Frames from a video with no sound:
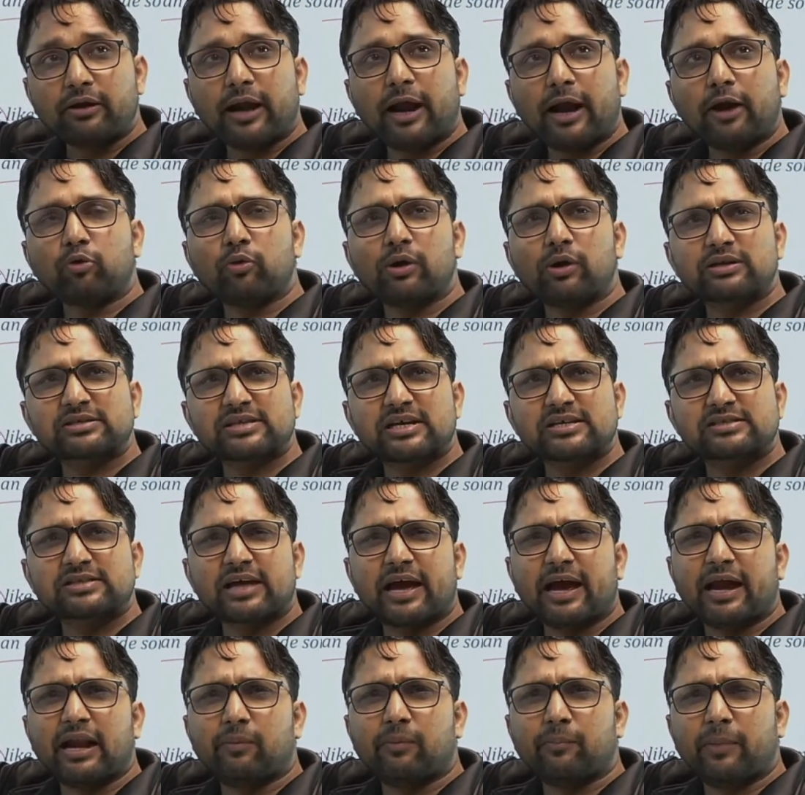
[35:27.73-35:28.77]
to access
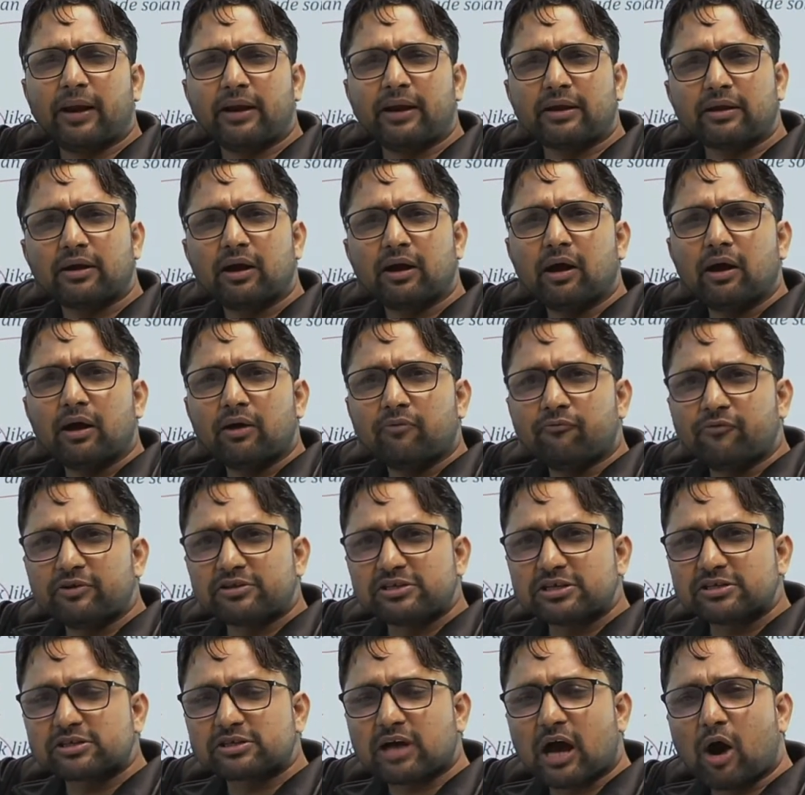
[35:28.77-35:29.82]
the element which
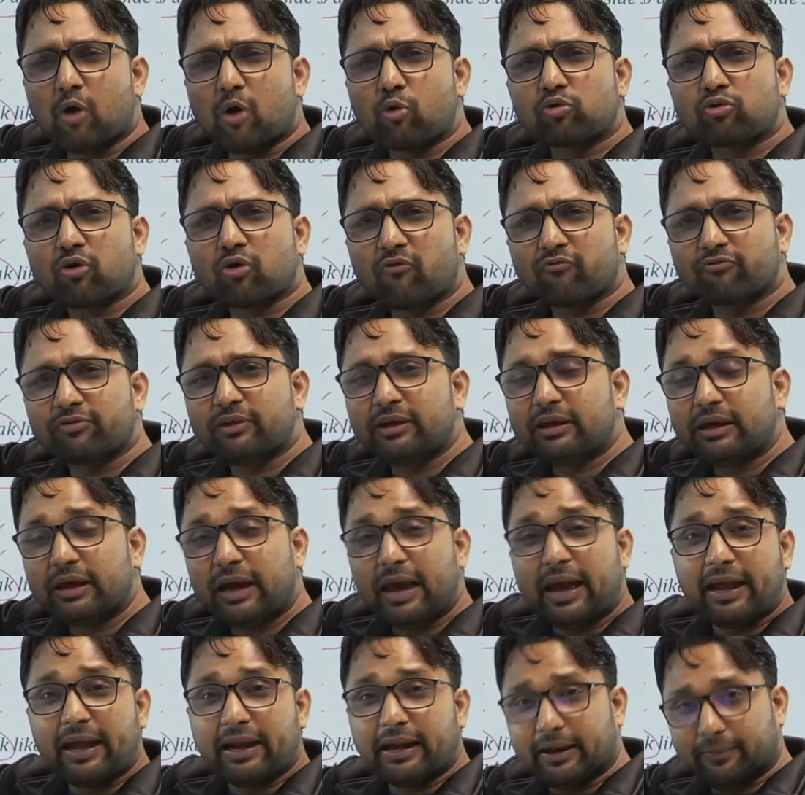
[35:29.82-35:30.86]
is out of the
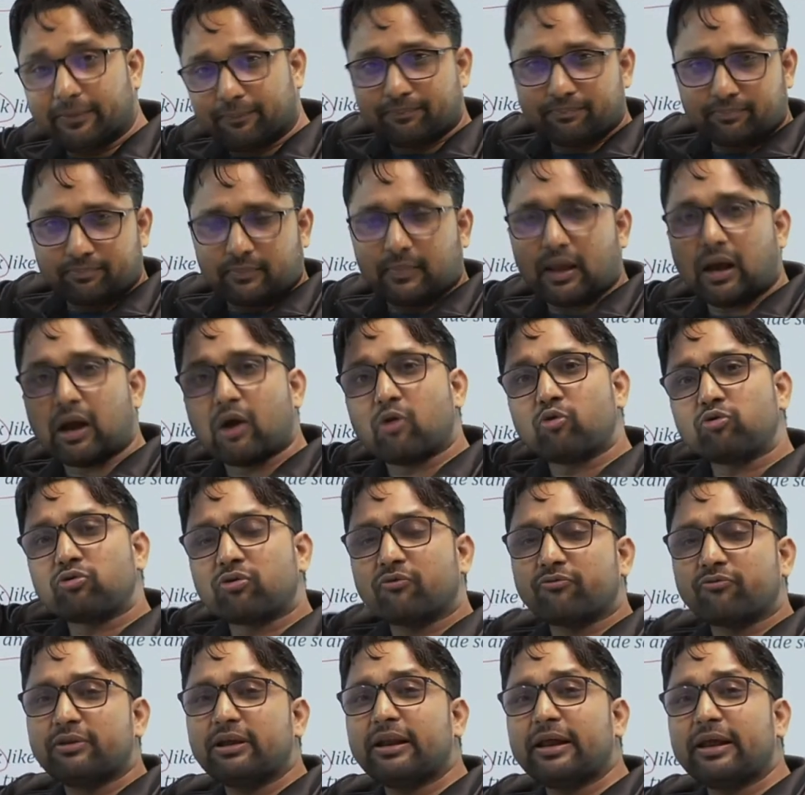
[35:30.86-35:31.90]
array, out
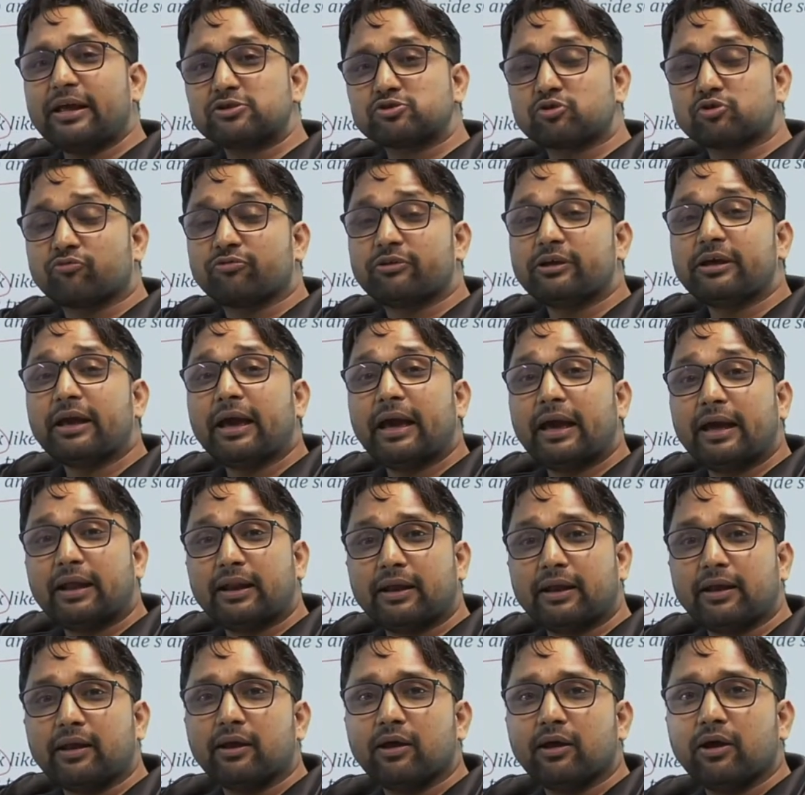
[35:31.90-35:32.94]
of the range of the
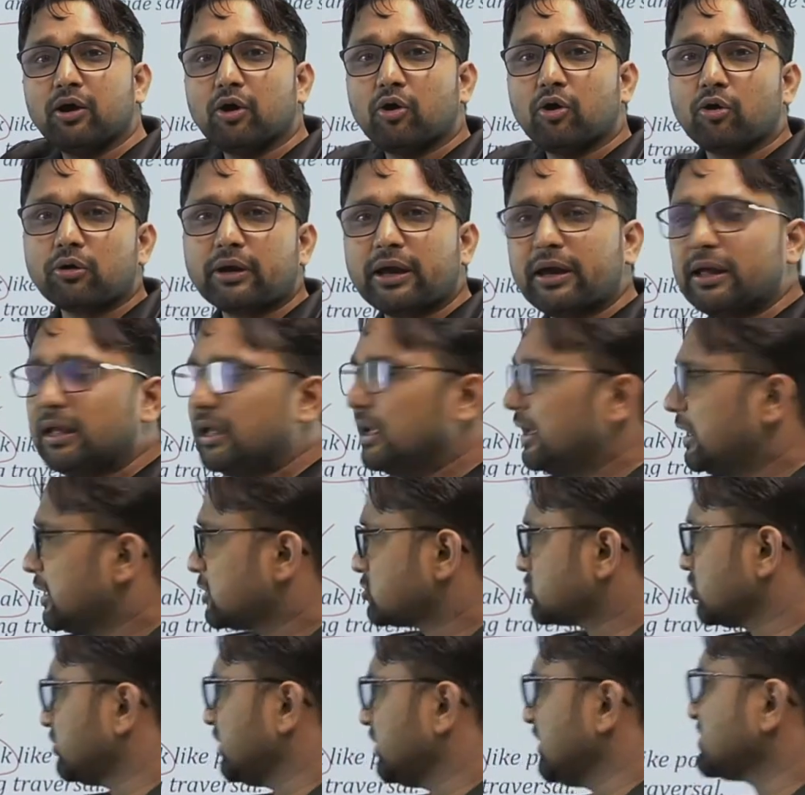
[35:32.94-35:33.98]
array. Okay,
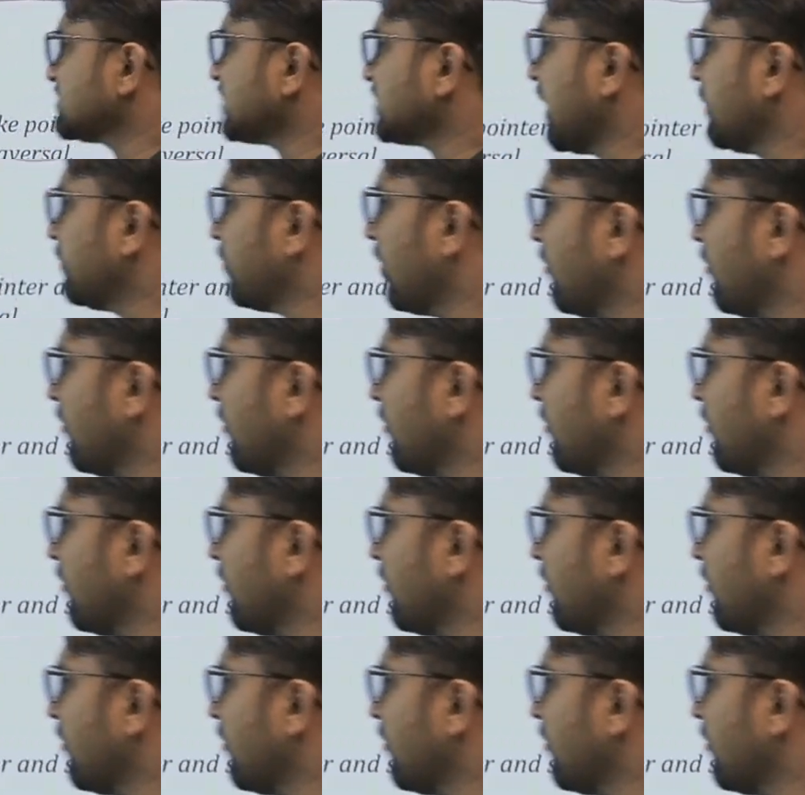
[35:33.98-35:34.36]
so this type